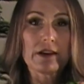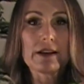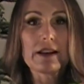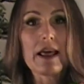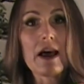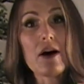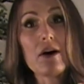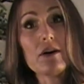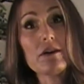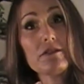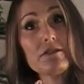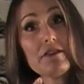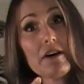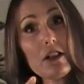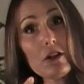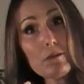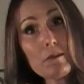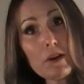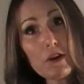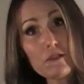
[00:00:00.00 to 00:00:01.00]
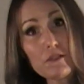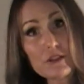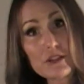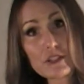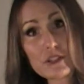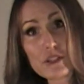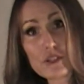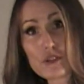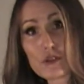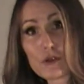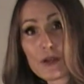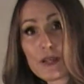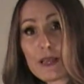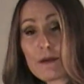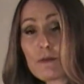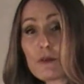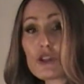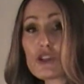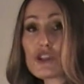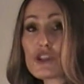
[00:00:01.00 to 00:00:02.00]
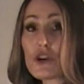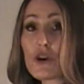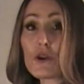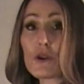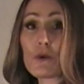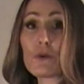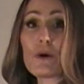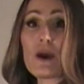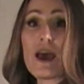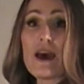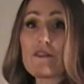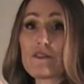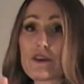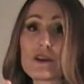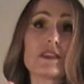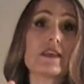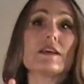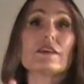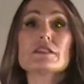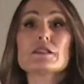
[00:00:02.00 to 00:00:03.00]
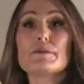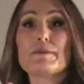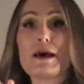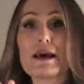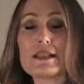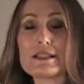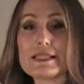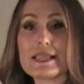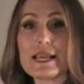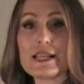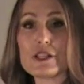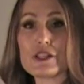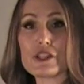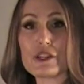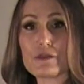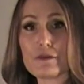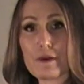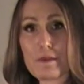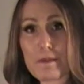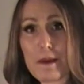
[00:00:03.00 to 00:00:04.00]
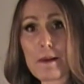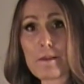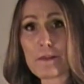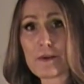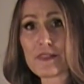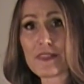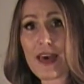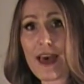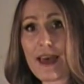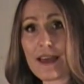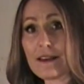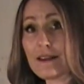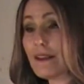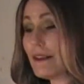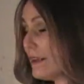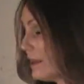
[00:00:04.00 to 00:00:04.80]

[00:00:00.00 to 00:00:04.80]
Now, follow me over to the tree. I'm going to show you. Everything is about tension. Remember that.